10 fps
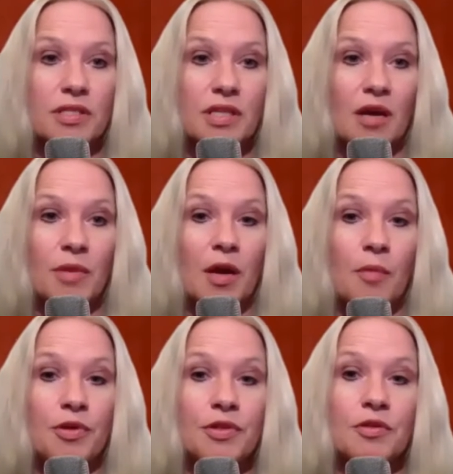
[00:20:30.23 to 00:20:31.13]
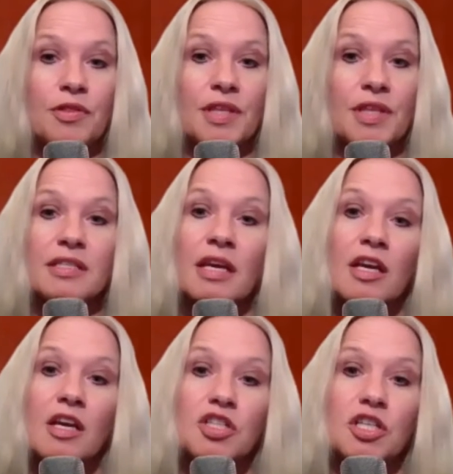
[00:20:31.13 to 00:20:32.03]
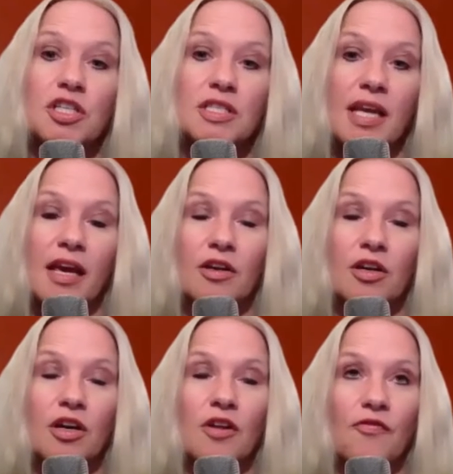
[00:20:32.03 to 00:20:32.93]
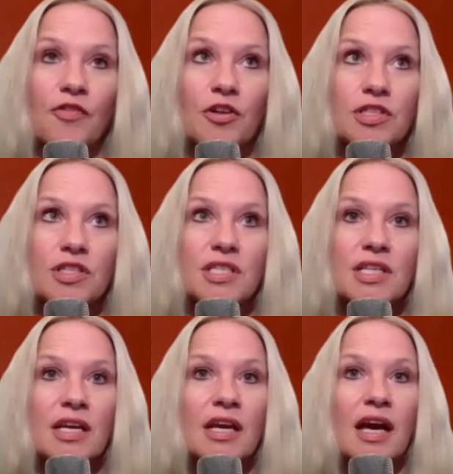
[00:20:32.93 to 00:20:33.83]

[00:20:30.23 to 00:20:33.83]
always coming up with new things. She just had her first